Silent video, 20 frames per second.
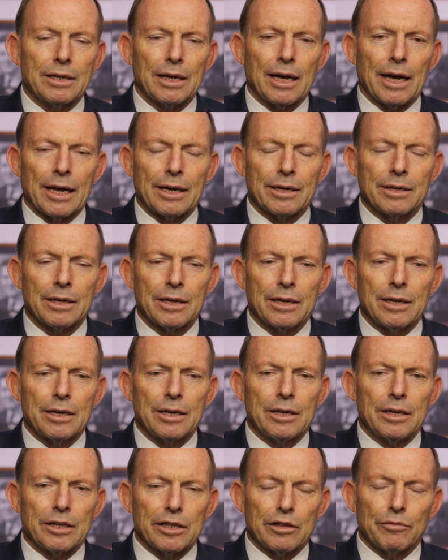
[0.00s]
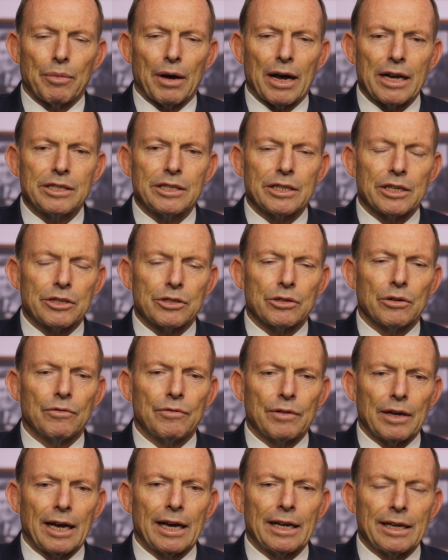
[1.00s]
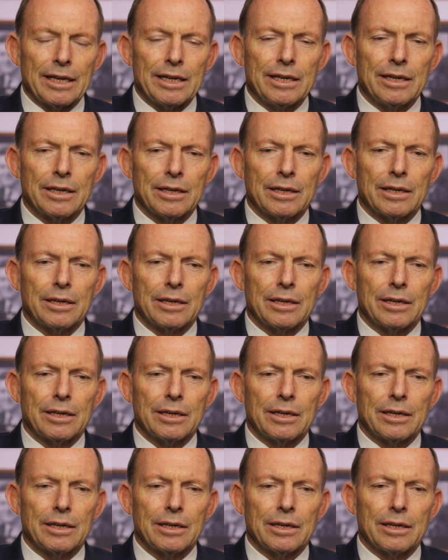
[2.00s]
and the basics of any